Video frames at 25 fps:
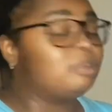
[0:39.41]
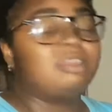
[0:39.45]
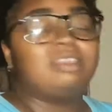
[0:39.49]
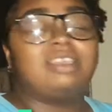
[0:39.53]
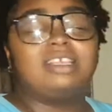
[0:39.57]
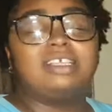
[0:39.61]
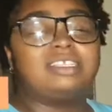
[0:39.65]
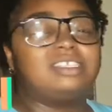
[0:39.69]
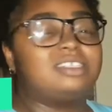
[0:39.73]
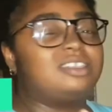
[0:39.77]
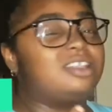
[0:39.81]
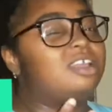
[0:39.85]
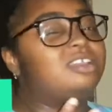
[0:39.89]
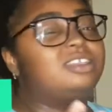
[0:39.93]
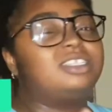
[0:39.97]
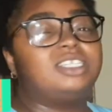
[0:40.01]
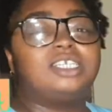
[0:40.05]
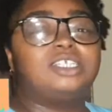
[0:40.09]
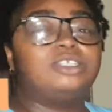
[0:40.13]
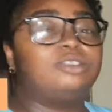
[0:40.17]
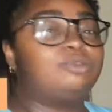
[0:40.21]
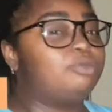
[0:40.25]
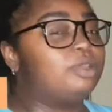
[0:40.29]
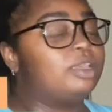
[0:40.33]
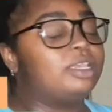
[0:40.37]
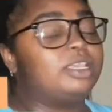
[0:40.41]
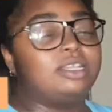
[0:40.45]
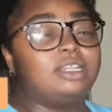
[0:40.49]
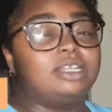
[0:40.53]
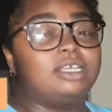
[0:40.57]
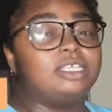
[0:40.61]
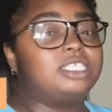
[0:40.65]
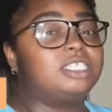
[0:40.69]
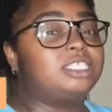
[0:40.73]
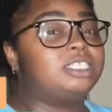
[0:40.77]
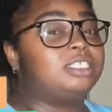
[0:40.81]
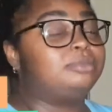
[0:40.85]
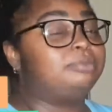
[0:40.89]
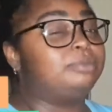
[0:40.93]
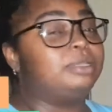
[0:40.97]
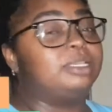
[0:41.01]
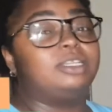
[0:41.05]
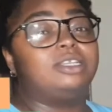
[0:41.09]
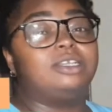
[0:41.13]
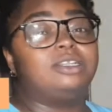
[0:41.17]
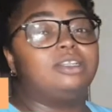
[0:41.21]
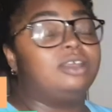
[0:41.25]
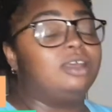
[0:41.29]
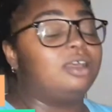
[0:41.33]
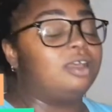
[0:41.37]
There's not just regular
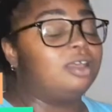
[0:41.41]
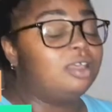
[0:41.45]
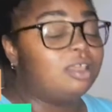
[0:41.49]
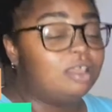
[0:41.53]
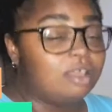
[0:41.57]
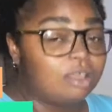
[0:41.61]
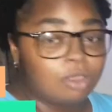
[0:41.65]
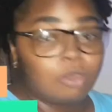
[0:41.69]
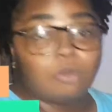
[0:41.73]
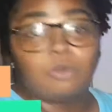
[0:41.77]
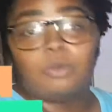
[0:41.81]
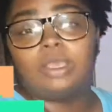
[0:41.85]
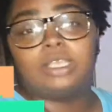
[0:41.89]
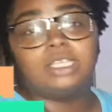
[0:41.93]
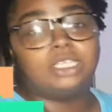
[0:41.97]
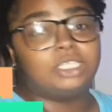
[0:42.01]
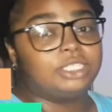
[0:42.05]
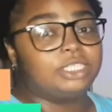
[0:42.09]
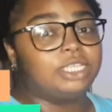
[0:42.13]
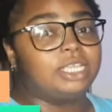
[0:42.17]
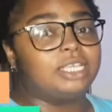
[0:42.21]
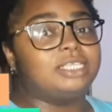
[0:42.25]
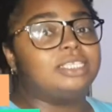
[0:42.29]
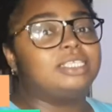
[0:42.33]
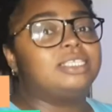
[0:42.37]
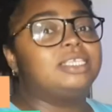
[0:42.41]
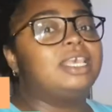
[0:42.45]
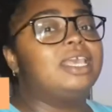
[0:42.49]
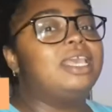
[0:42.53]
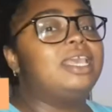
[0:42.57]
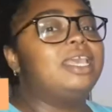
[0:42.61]
smegular questions,